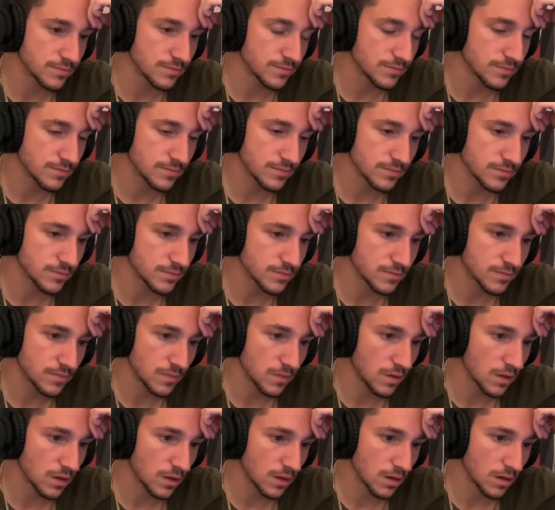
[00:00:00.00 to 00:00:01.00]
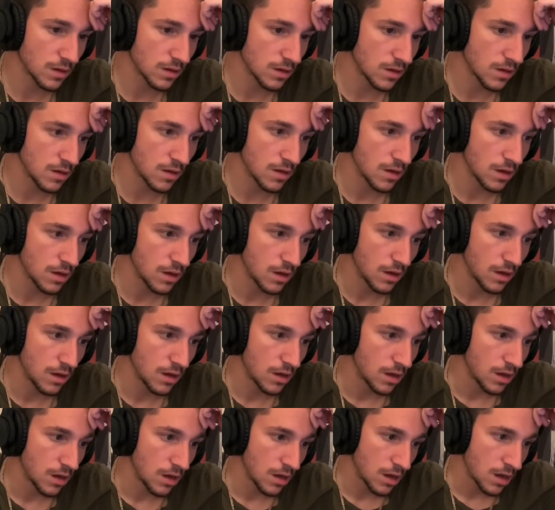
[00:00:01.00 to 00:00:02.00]

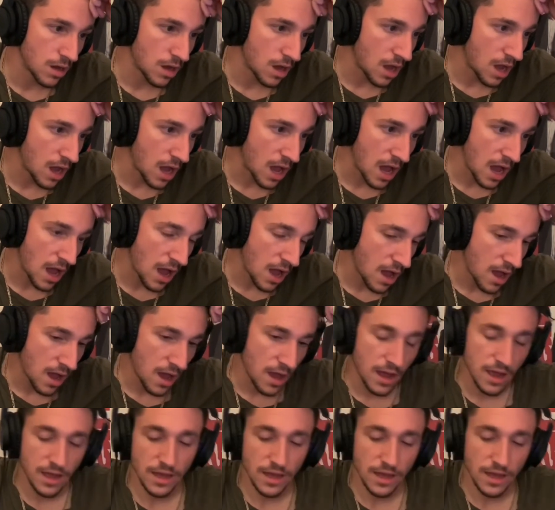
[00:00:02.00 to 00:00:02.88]
(silence)